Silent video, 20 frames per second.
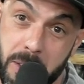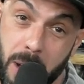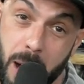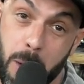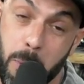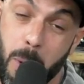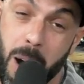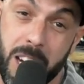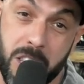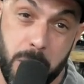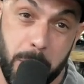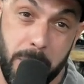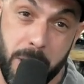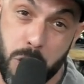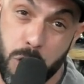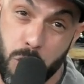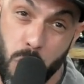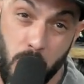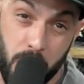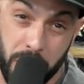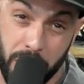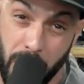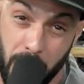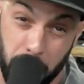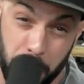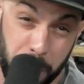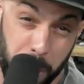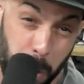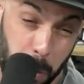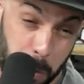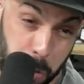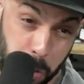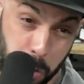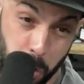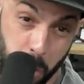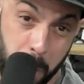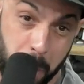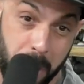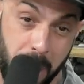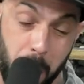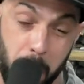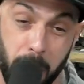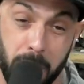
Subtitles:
So I wanted to be Darryl Strawberry. Mm-hmm.